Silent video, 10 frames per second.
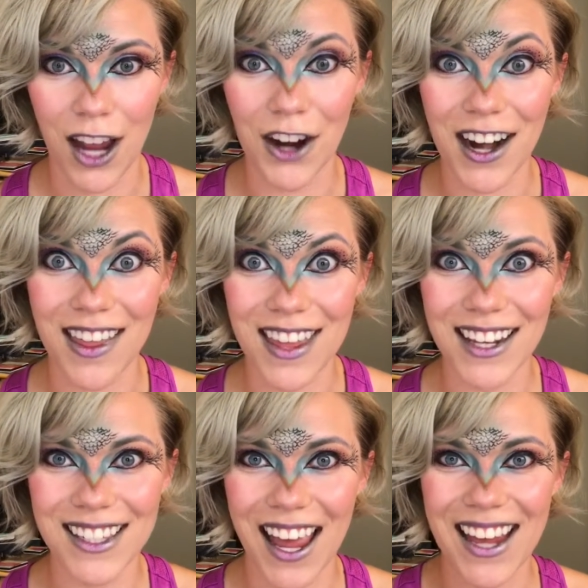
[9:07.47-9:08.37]
All right,
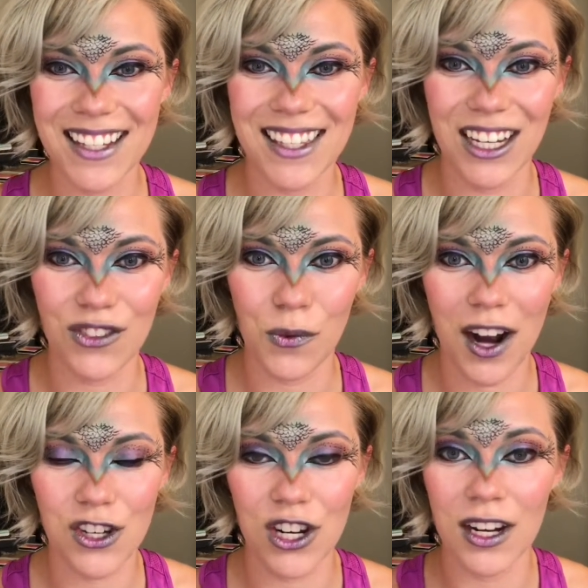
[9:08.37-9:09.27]
thanks guys, thanks for
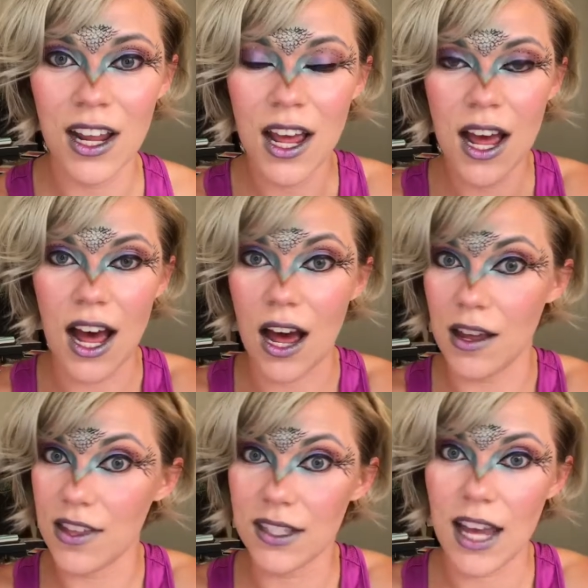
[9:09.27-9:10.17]
watching.
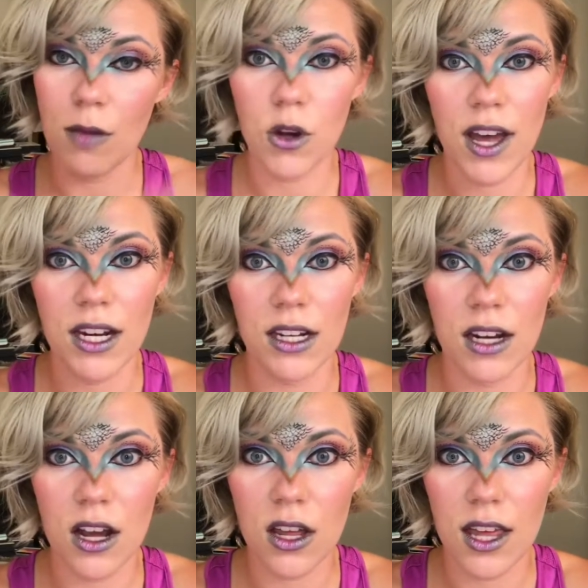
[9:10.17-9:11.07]
If this helped, go ahead
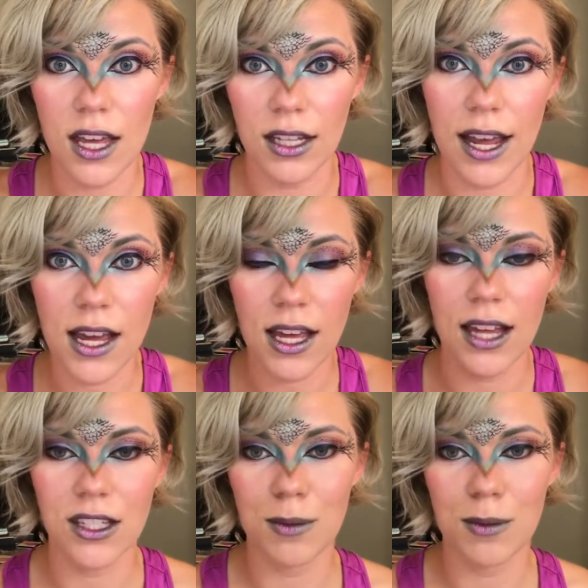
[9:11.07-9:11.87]
and hit like and